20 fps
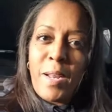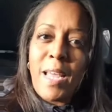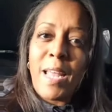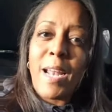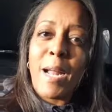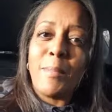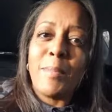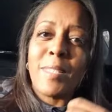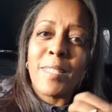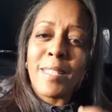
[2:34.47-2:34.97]

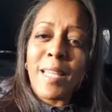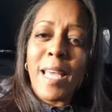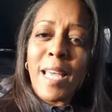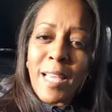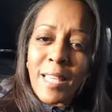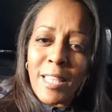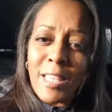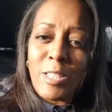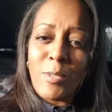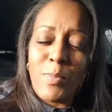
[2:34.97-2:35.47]
And I'm
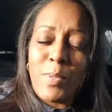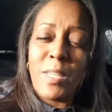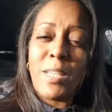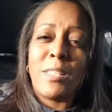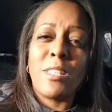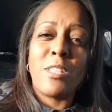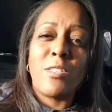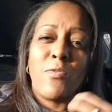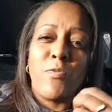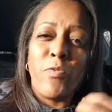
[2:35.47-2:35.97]
saying this
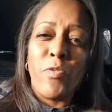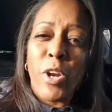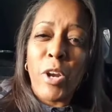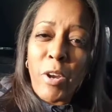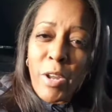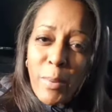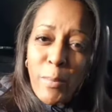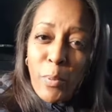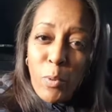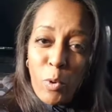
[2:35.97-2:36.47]
because it's
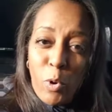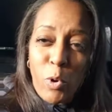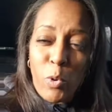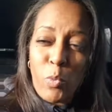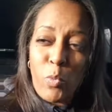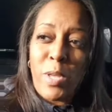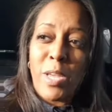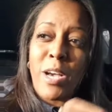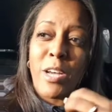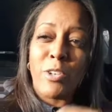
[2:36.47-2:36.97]
very
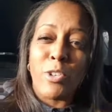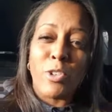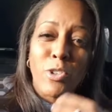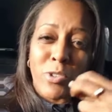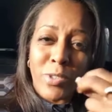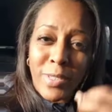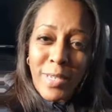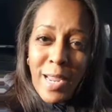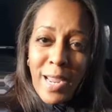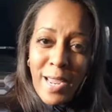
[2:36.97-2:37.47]
important we
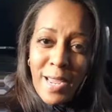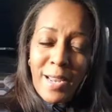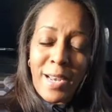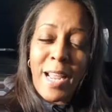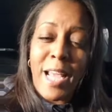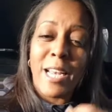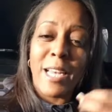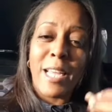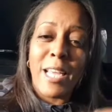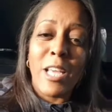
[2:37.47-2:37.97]

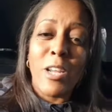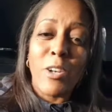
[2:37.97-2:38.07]
understand and